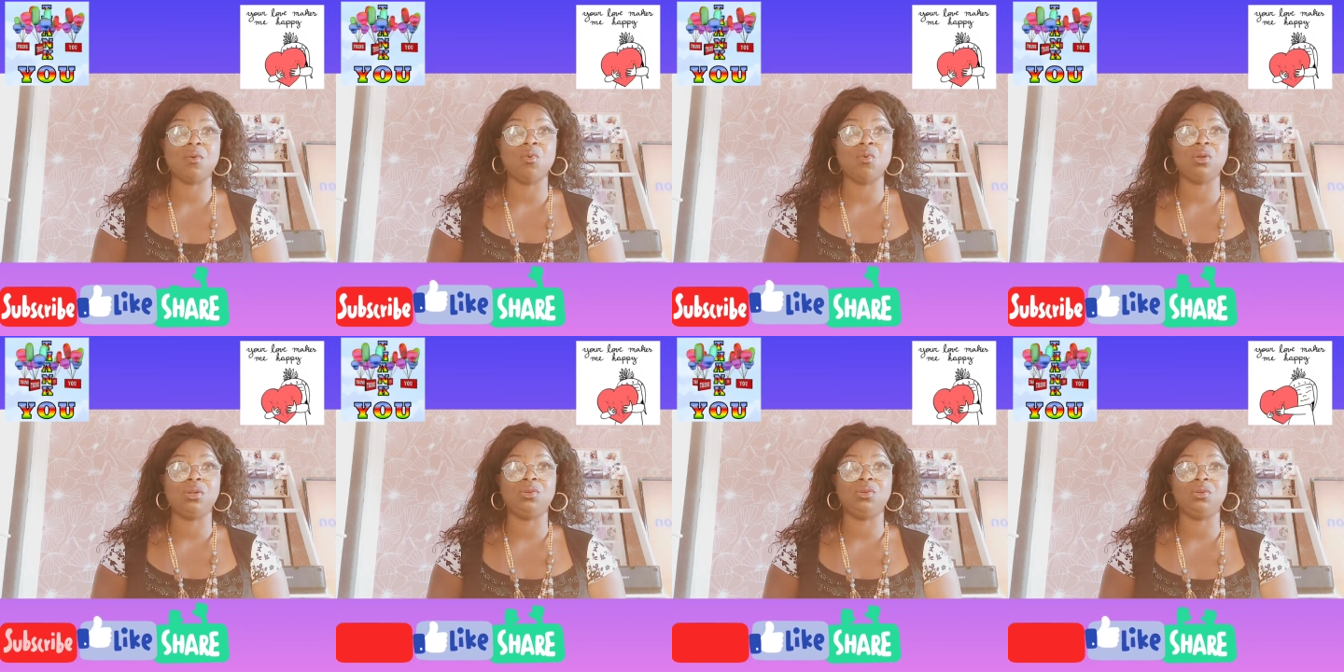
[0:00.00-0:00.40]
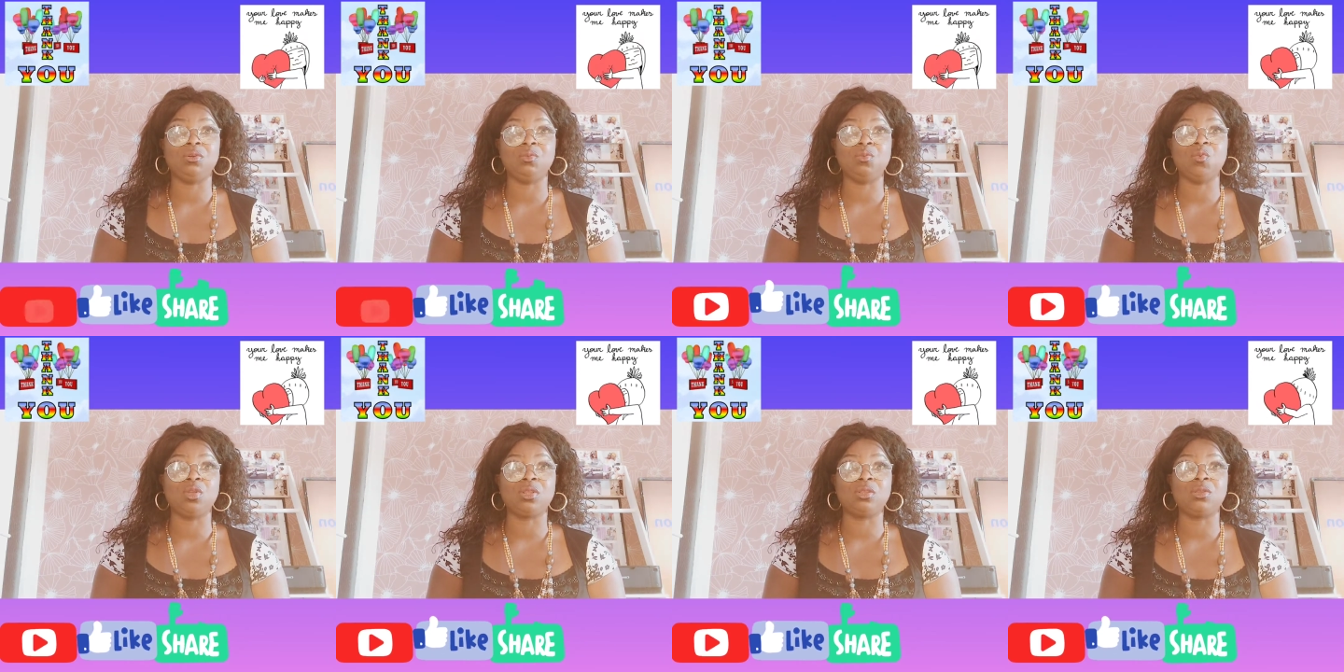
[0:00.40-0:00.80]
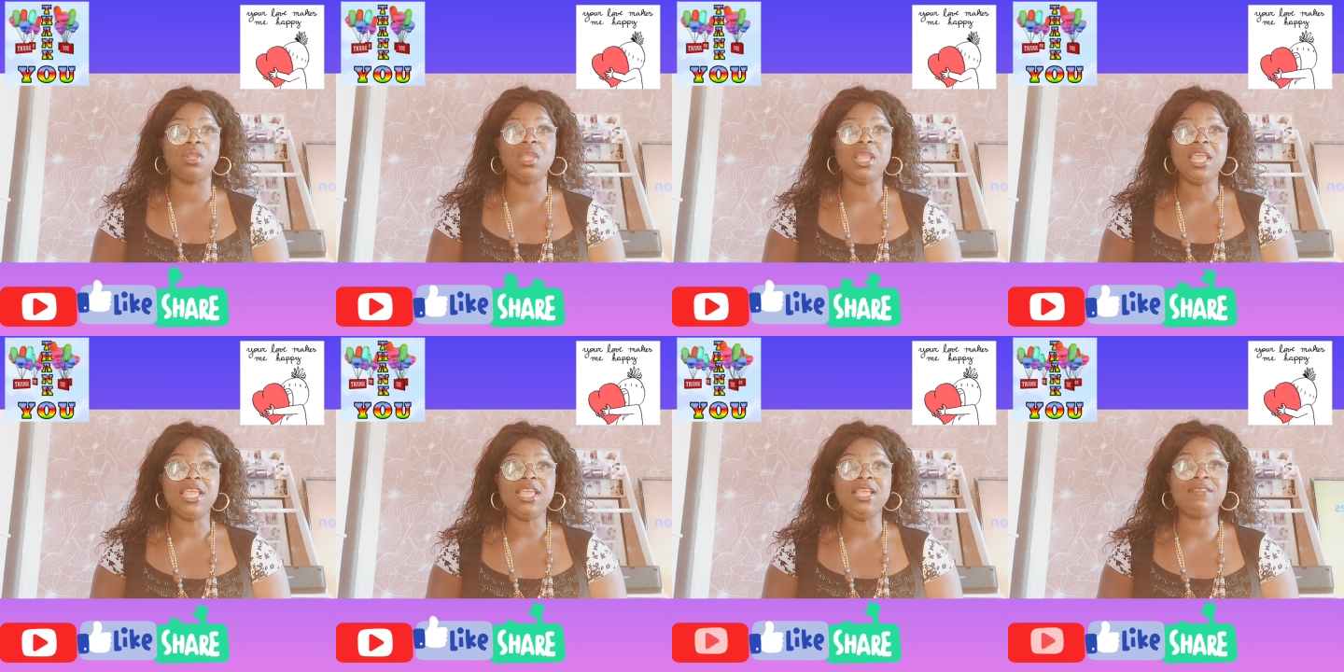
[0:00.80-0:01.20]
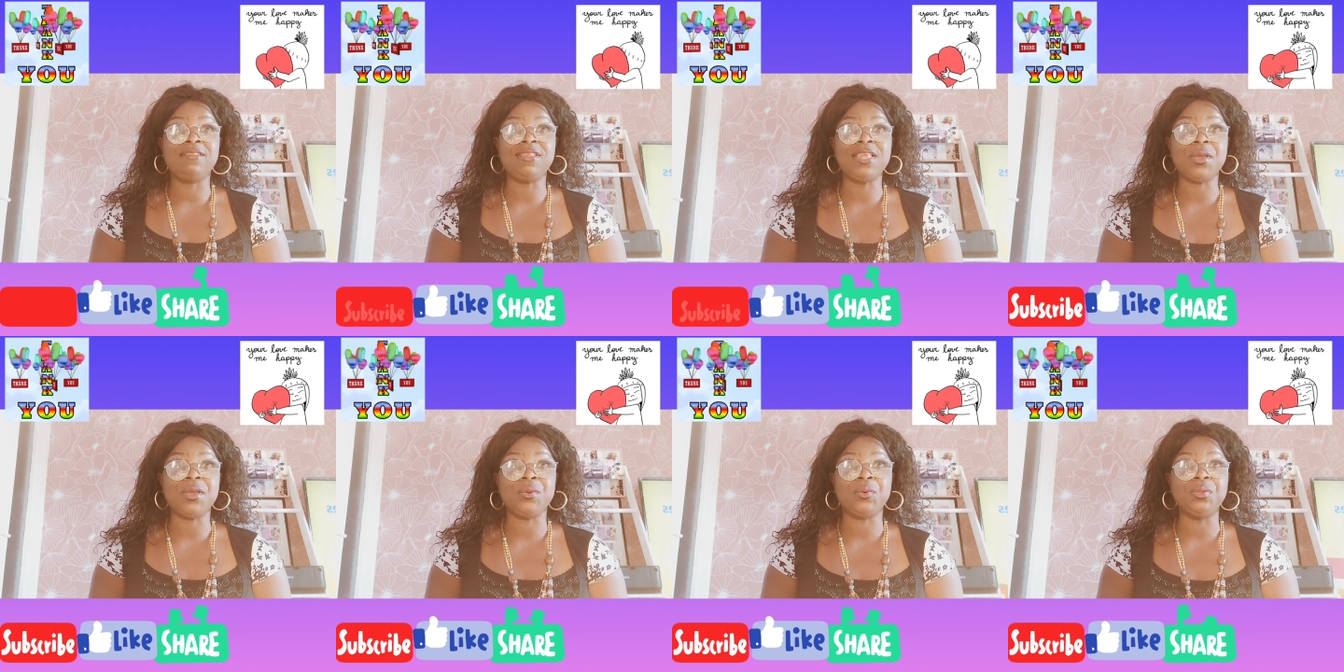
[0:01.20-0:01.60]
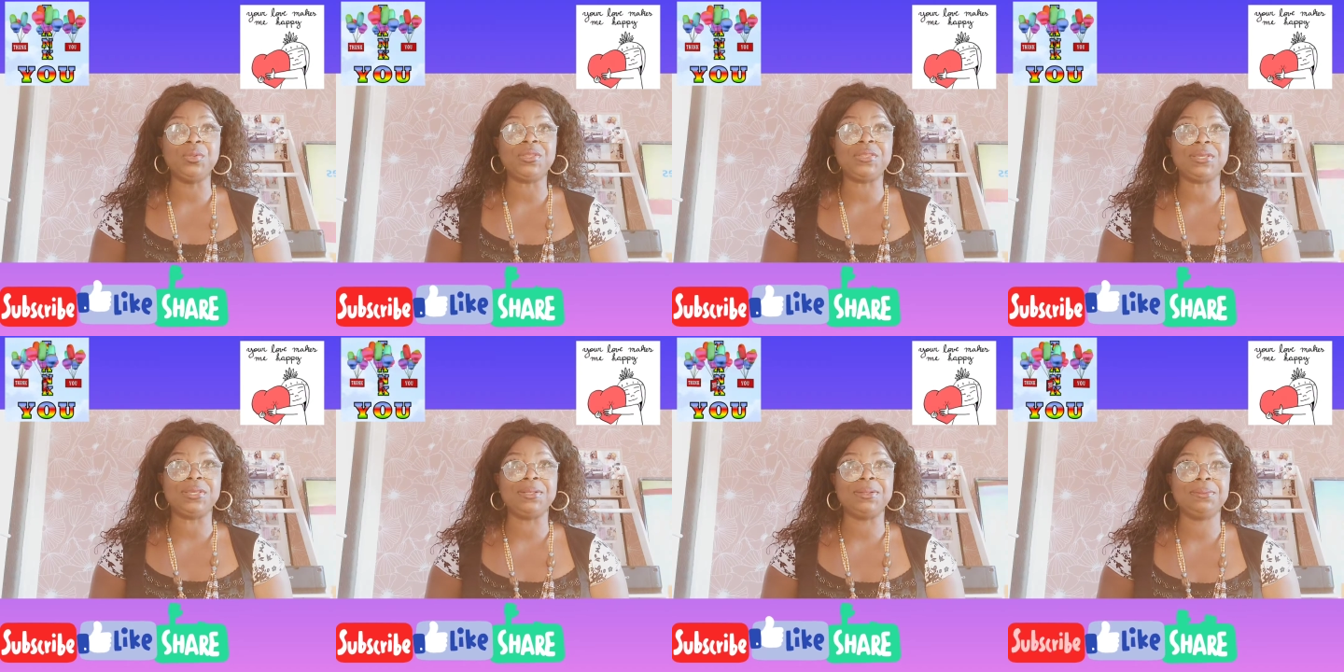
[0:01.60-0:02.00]
what is it a good
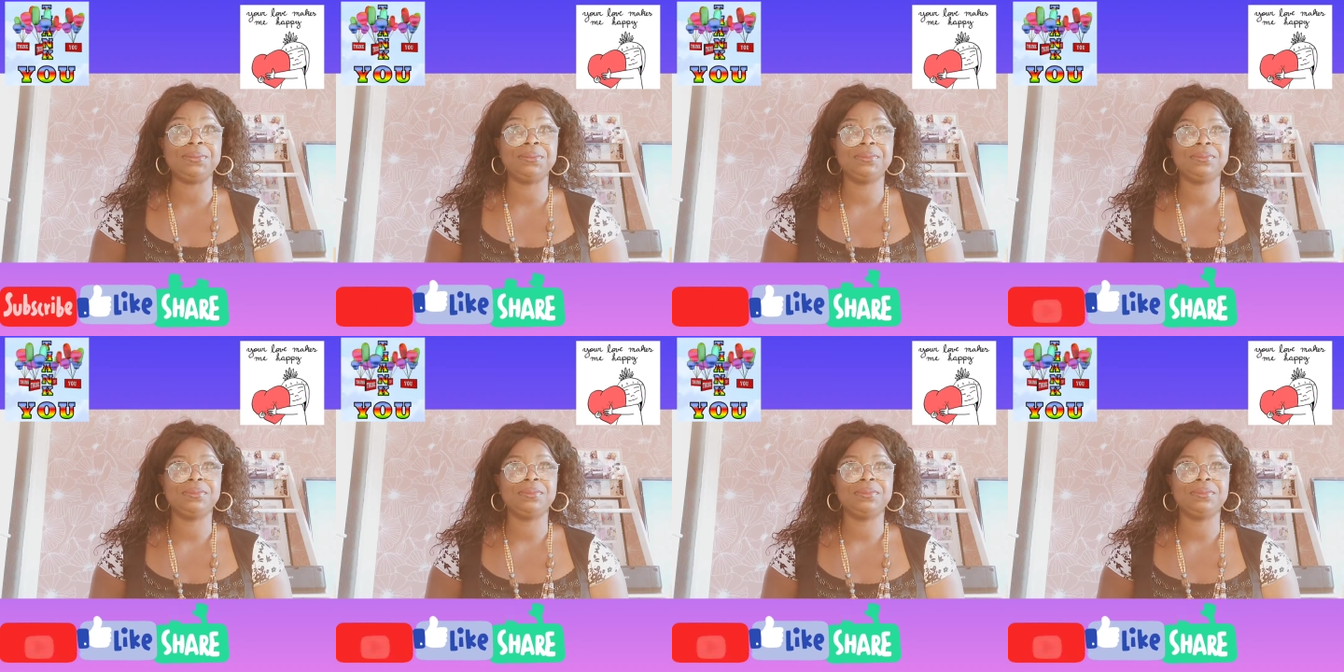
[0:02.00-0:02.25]
thing?